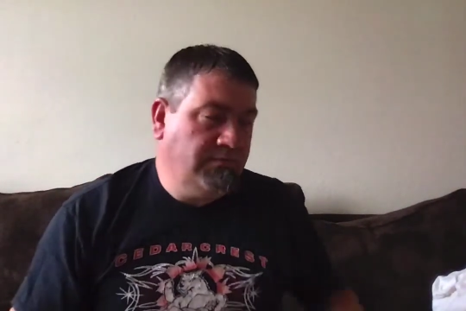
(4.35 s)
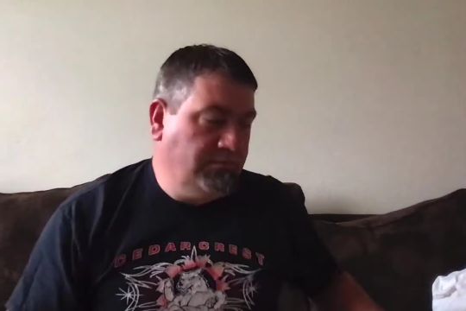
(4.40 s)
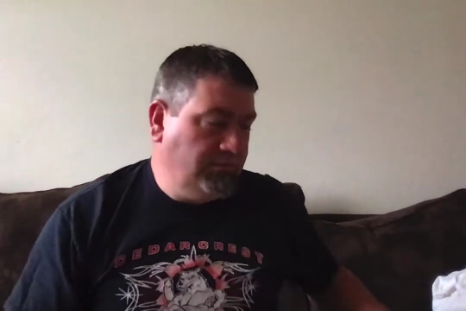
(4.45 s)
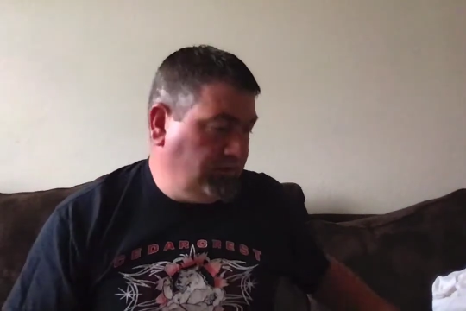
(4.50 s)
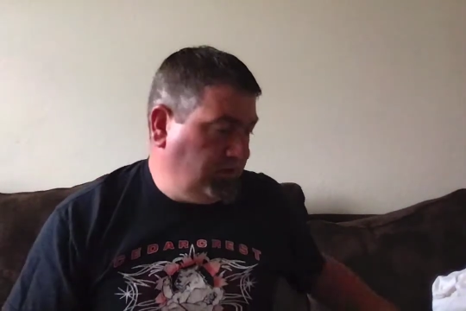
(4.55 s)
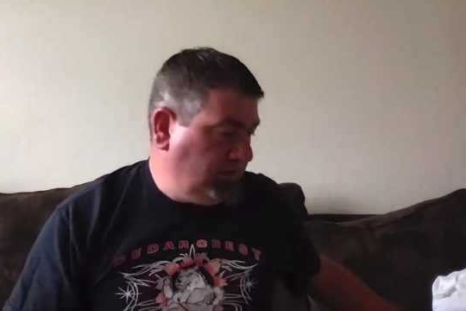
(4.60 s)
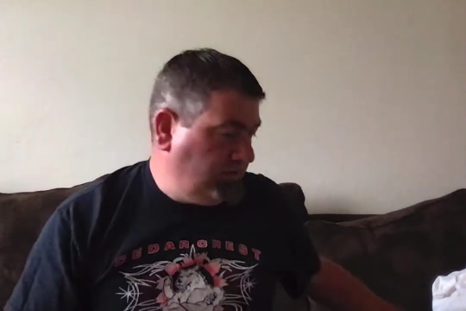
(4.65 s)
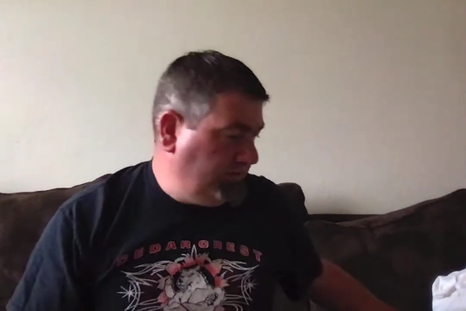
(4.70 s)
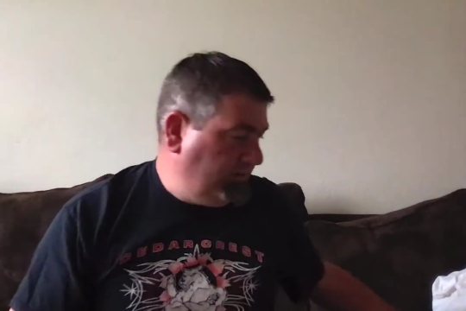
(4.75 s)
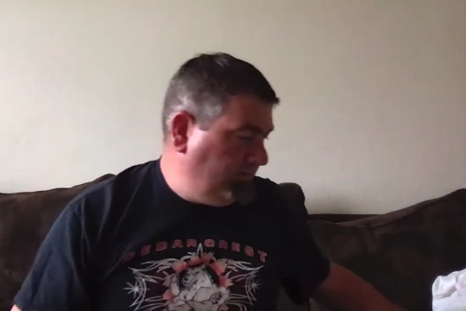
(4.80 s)

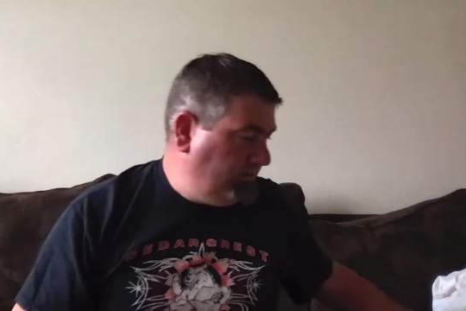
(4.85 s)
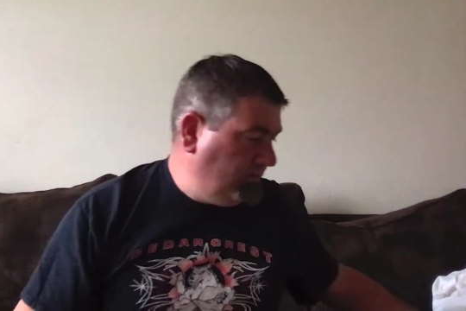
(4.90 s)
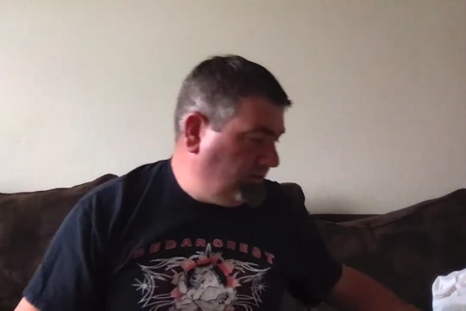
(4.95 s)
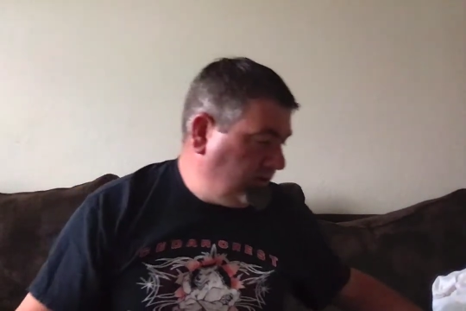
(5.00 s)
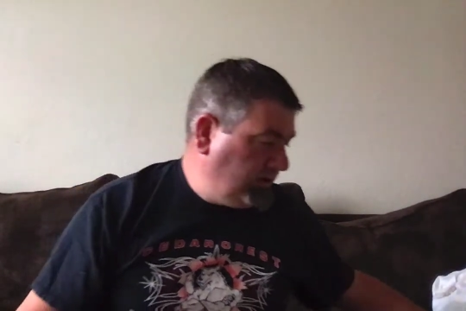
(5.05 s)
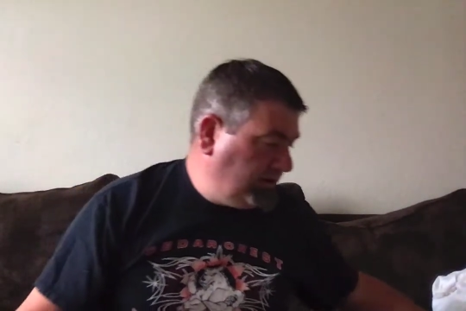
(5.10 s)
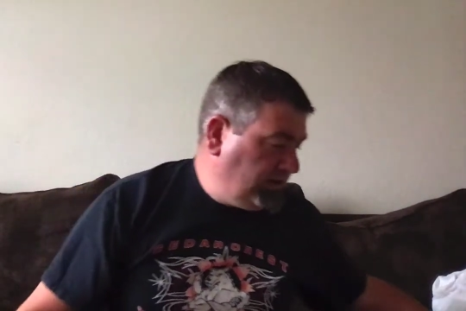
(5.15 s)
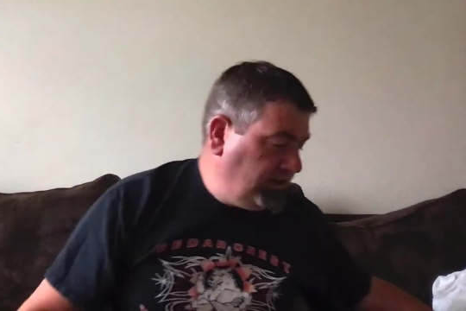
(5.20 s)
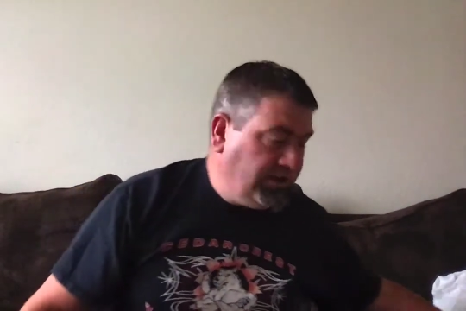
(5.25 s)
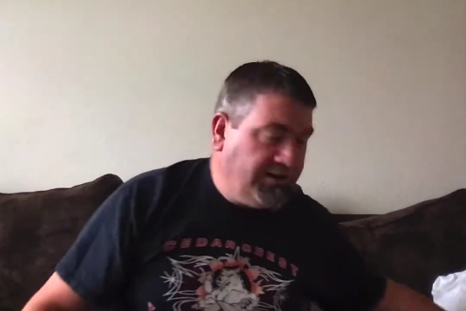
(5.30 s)
little bit
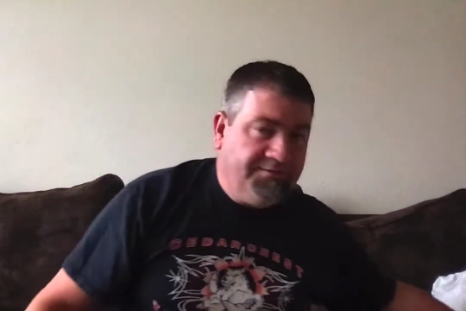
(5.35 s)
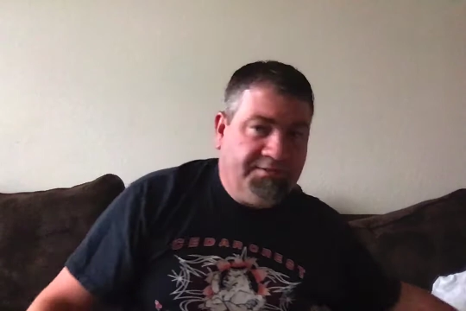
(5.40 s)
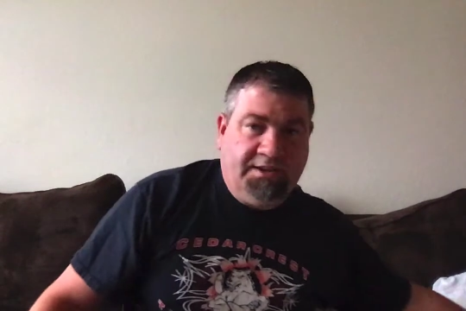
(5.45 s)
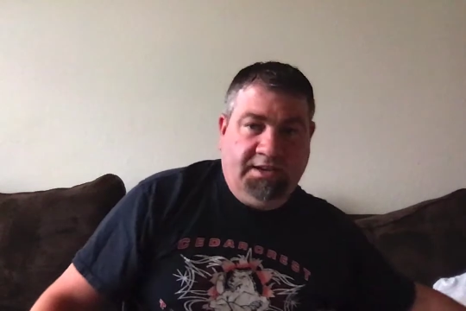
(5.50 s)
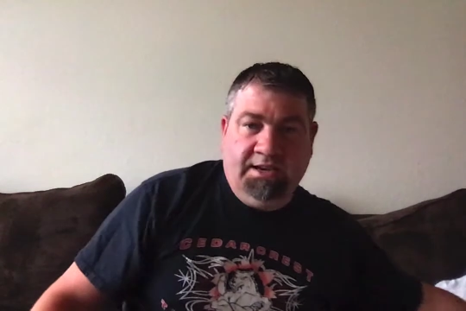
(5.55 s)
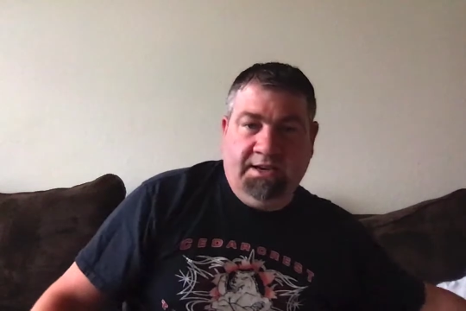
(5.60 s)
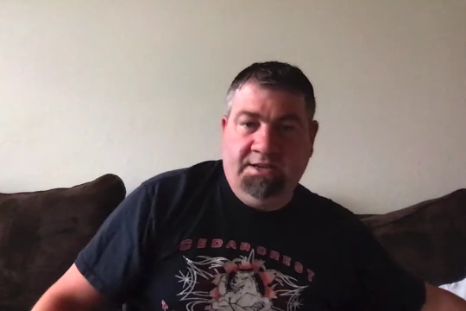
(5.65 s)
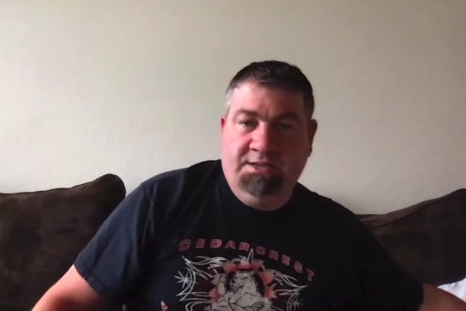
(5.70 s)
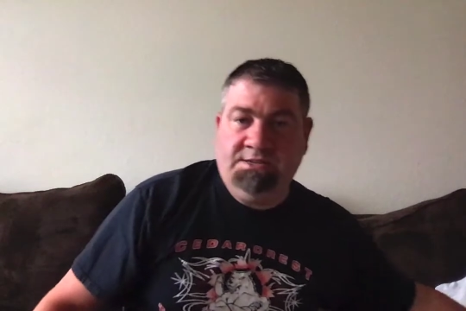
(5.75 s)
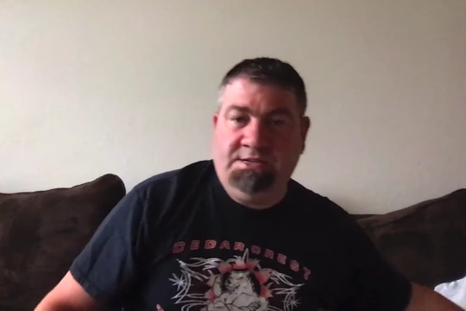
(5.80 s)
more
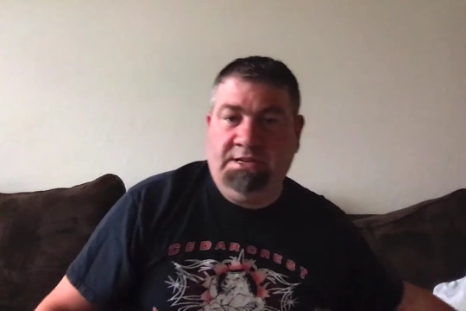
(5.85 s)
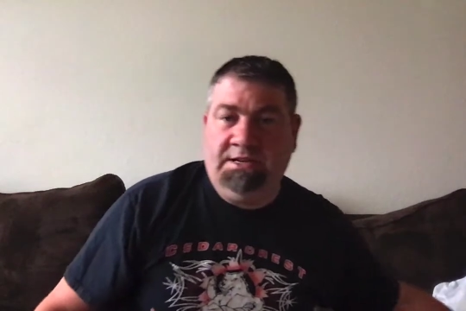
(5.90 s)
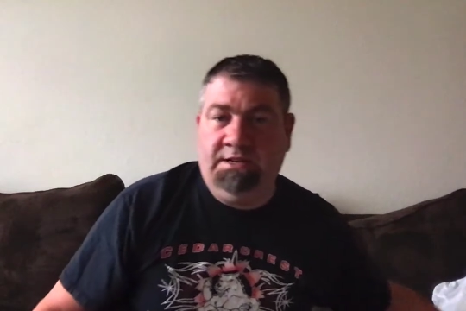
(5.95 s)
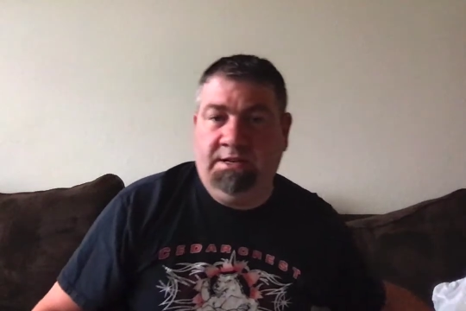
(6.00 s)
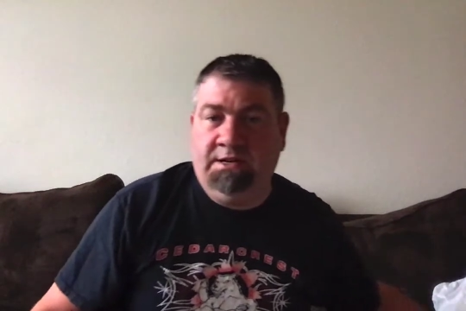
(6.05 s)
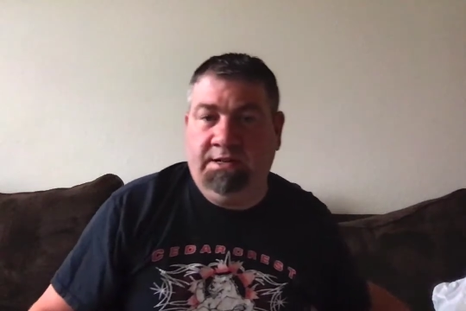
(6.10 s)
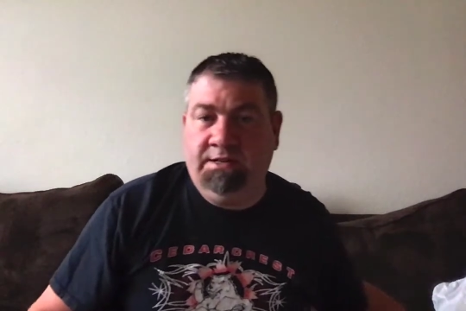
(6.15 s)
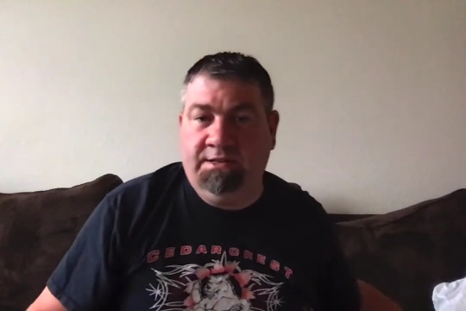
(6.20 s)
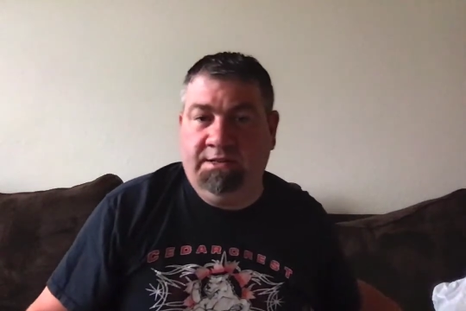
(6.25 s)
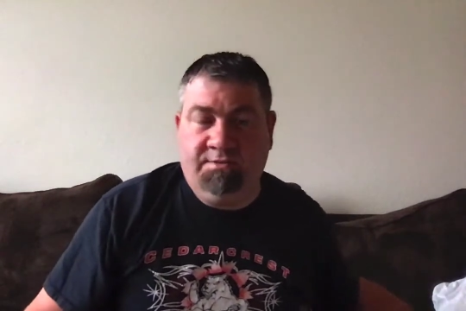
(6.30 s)
clarification
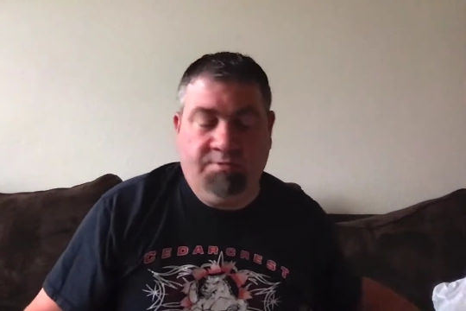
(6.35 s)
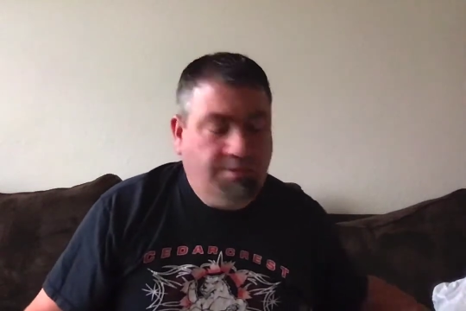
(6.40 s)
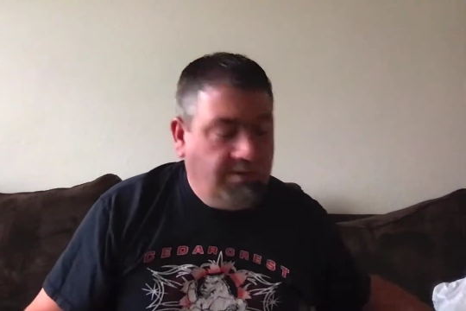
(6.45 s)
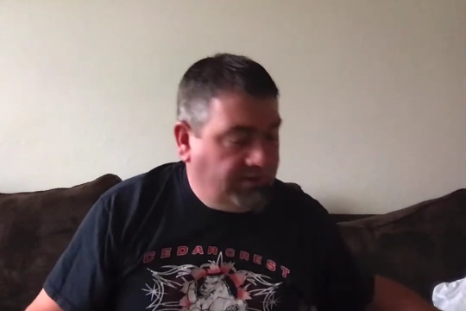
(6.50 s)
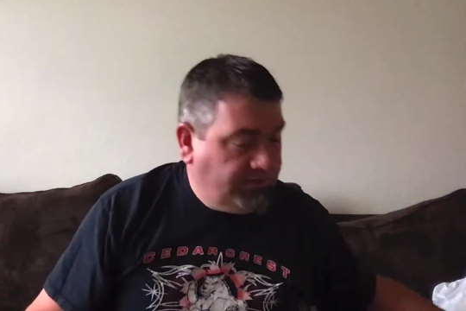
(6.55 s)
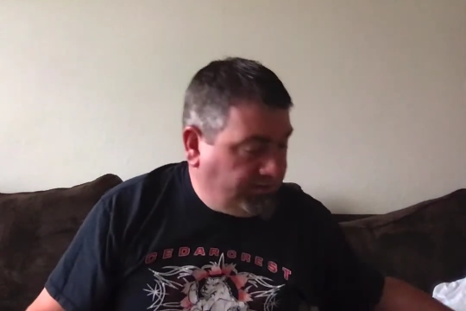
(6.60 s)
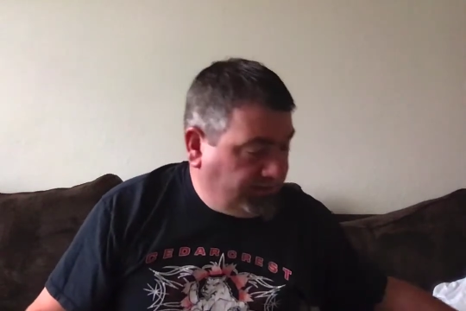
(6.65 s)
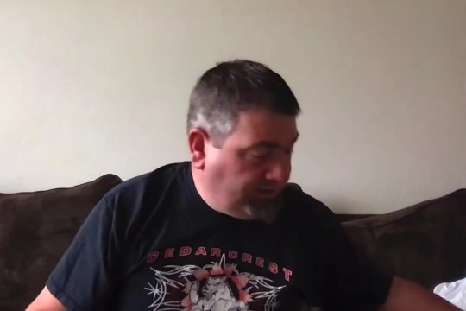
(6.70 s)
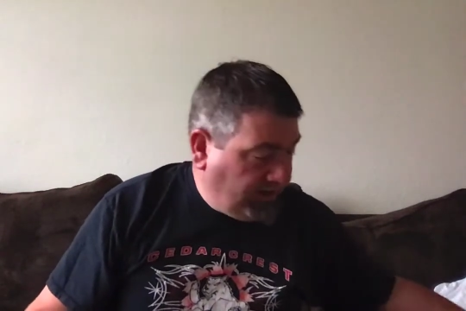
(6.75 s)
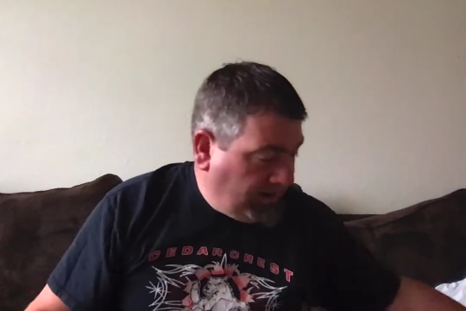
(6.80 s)
on this
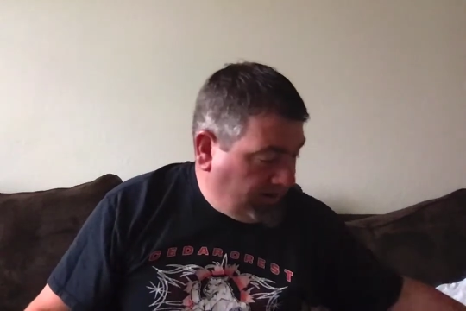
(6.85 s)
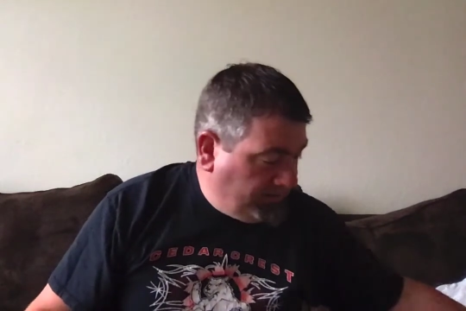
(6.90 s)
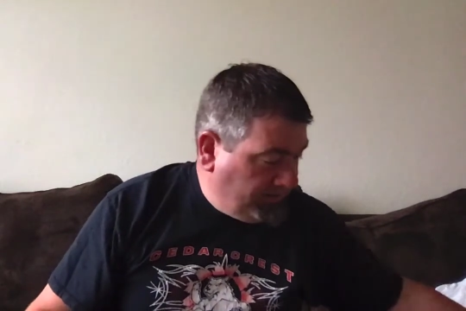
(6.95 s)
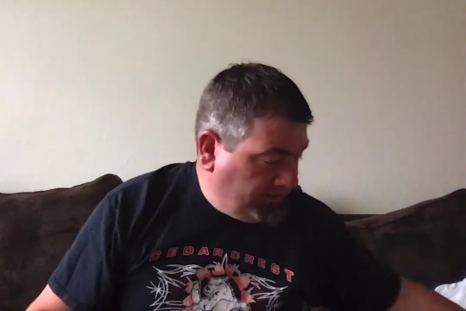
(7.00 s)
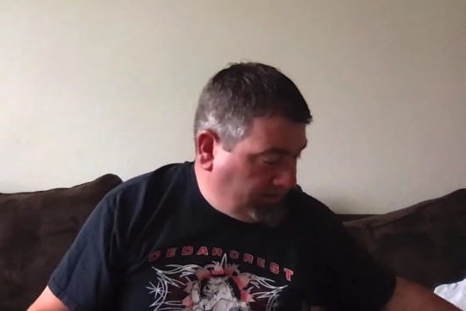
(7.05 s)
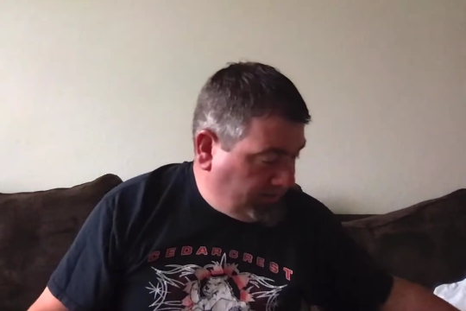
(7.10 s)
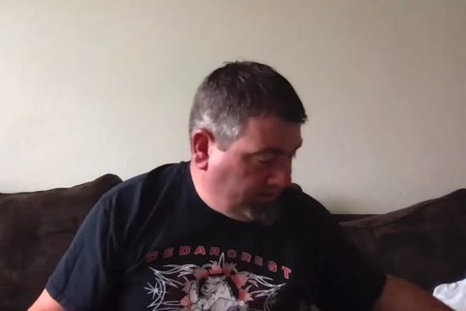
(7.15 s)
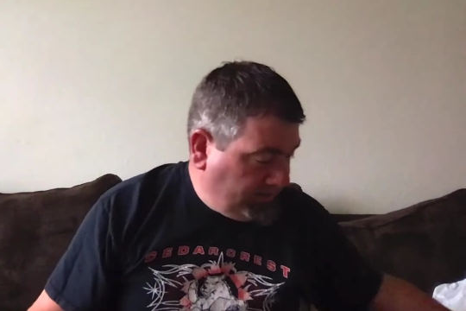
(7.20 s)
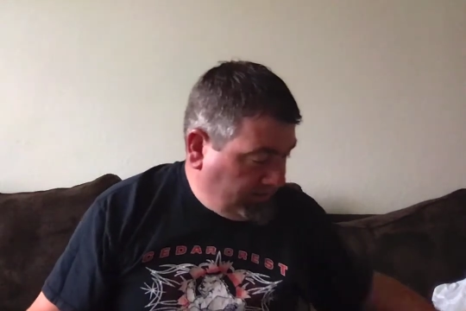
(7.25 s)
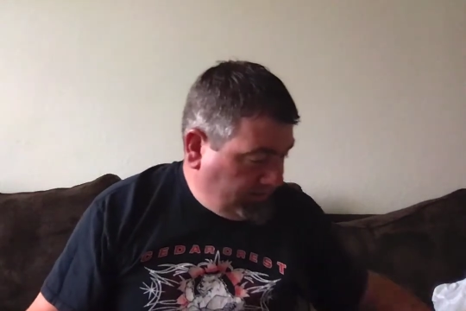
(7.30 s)
week's
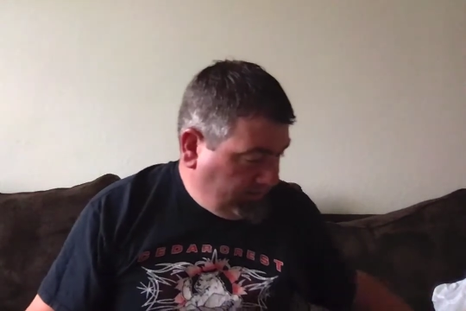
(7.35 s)
assignment